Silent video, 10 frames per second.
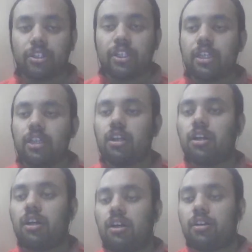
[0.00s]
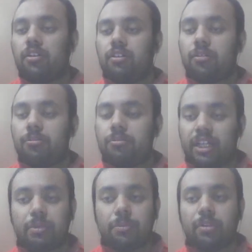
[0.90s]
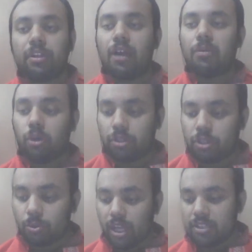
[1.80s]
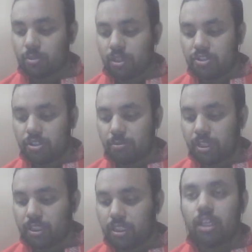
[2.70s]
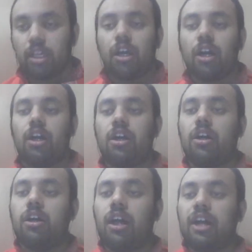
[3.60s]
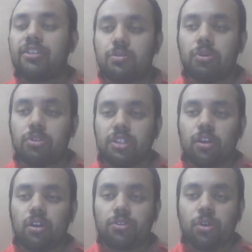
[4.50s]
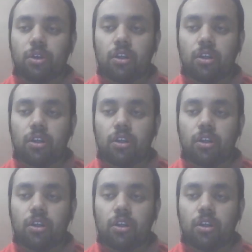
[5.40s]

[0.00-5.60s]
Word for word: actually, uh, many people I wanted to ask question, but uh, I just want to say to,